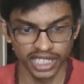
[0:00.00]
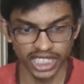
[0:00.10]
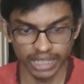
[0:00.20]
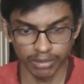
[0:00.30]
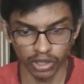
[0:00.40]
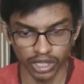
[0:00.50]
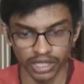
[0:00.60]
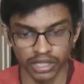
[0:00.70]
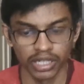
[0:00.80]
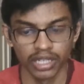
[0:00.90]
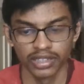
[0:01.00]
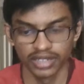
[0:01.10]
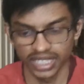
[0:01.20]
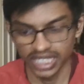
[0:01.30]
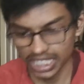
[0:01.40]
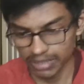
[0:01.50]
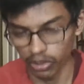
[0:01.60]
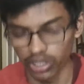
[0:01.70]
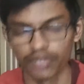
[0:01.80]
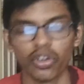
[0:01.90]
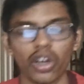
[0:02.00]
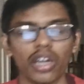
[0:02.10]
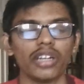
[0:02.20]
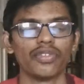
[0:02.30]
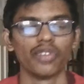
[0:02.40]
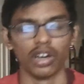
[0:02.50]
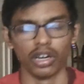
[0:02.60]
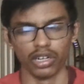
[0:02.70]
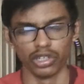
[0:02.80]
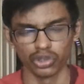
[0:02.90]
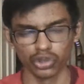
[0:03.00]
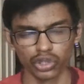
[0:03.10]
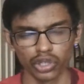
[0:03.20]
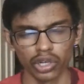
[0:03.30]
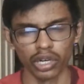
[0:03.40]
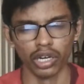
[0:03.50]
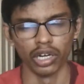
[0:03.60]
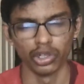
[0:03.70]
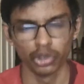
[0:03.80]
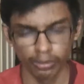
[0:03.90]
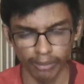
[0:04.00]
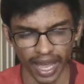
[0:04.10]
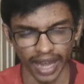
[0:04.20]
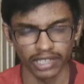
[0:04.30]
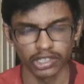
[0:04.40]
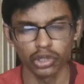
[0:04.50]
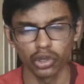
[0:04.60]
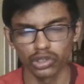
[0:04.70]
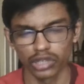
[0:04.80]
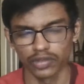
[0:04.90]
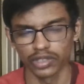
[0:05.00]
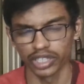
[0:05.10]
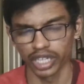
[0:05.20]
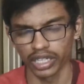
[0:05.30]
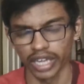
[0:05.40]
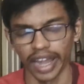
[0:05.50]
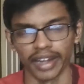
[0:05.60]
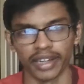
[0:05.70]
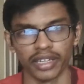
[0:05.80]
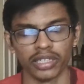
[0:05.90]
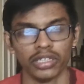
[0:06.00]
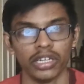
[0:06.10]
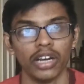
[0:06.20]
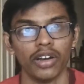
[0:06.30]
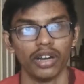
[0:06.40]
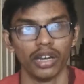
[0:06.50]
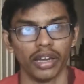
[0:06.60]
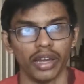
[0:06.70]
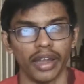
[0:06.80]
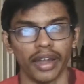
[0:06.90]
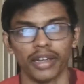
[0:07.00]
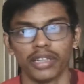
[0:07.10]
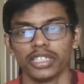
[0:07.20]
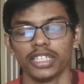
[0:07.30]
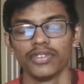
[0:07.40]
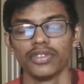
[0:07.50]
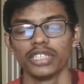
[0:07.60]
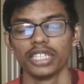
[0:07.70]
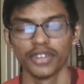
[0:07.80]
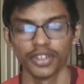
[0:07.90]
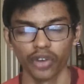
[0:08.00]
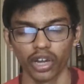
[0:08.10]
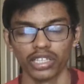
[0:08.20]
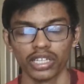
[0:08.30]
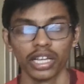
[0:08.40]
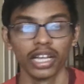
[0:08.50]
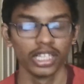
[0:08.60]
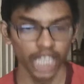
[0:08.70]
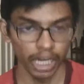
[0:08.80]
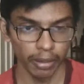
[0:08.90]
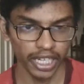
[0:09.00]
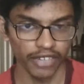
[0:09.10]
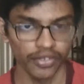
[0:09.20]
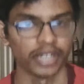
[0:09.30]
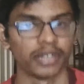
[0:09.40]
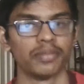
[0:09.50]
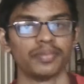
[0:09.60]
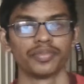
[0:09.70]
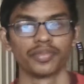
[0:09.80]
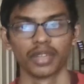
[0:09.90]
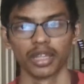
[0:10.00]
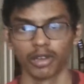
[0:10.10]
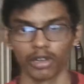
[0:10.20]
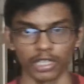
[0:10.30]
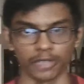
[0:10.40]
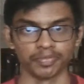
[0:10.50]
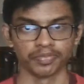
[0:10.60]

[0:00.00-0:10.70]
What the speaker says: important for to to plan the dose of the drug and give it for the therapeutic effect. Okay,